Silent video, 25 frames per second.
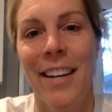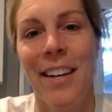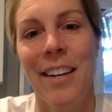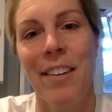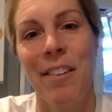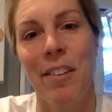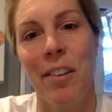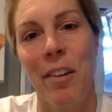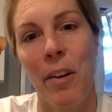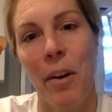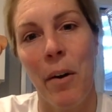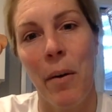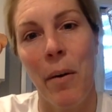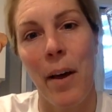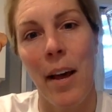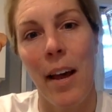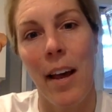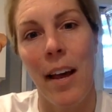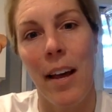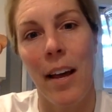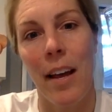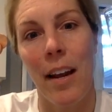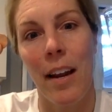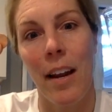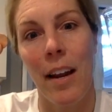So go
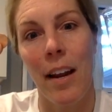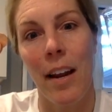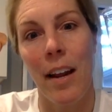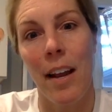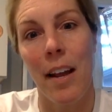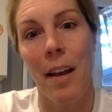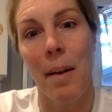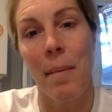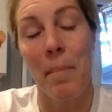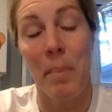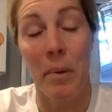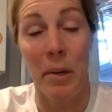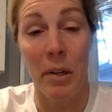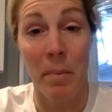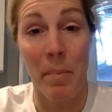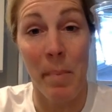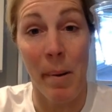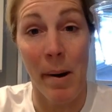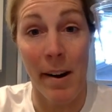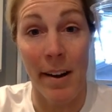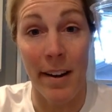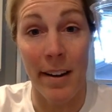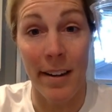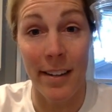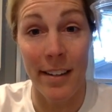ahead and push
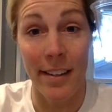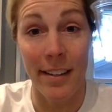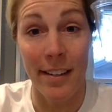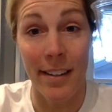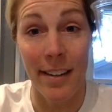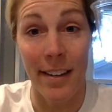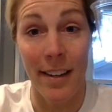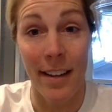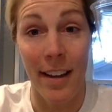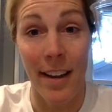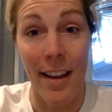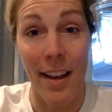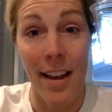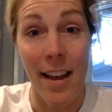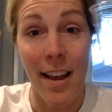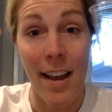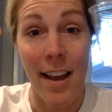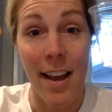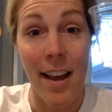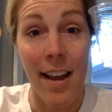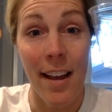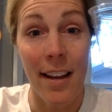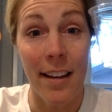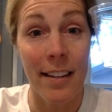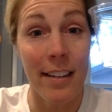pause
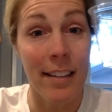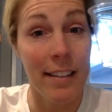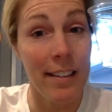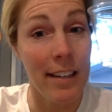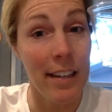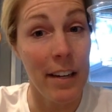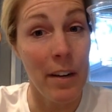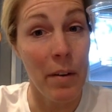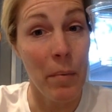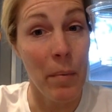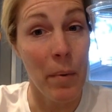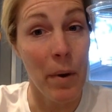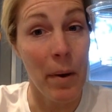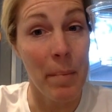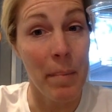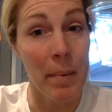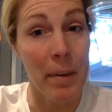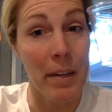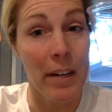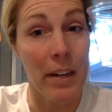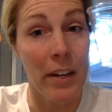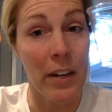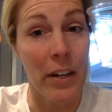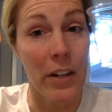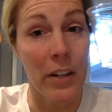and see what
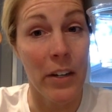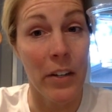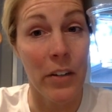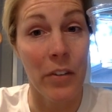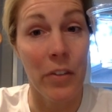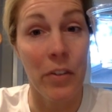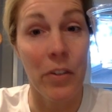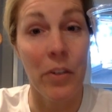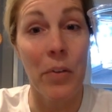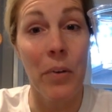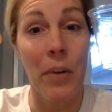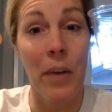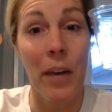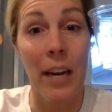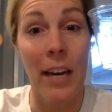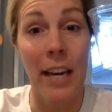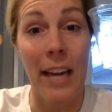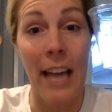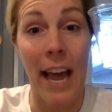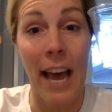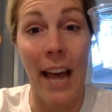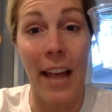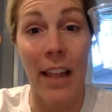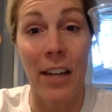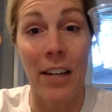materials you
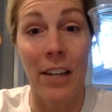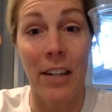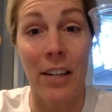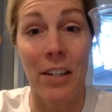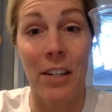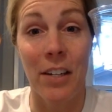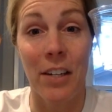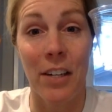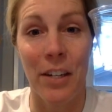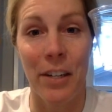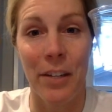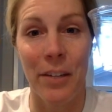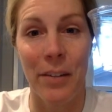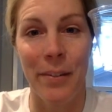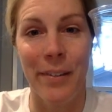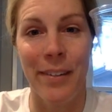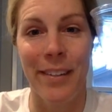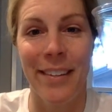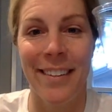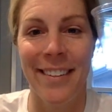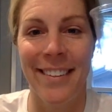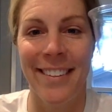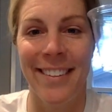can gather to use.